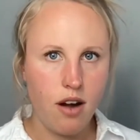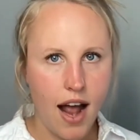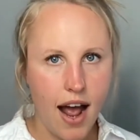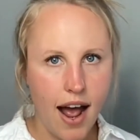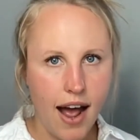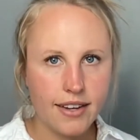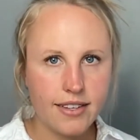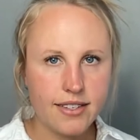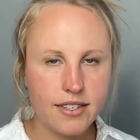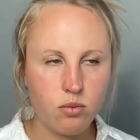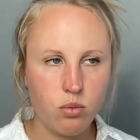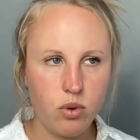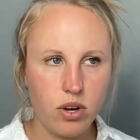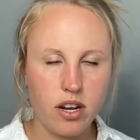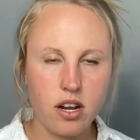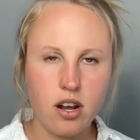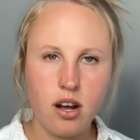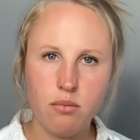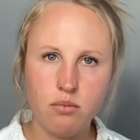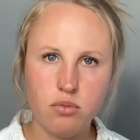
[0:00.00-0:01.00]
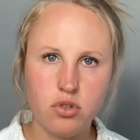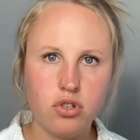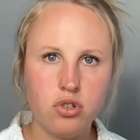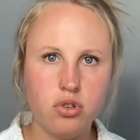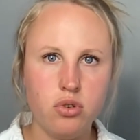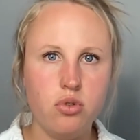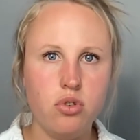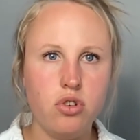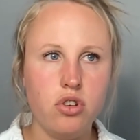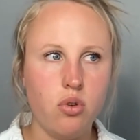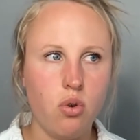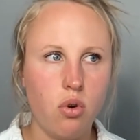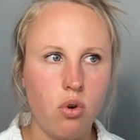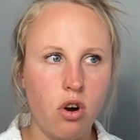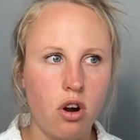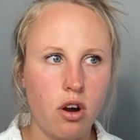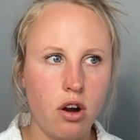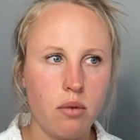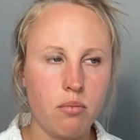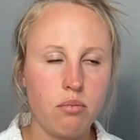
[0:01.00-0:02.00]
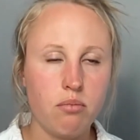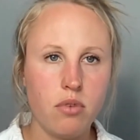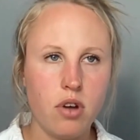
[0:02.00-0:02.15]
at when it comes to your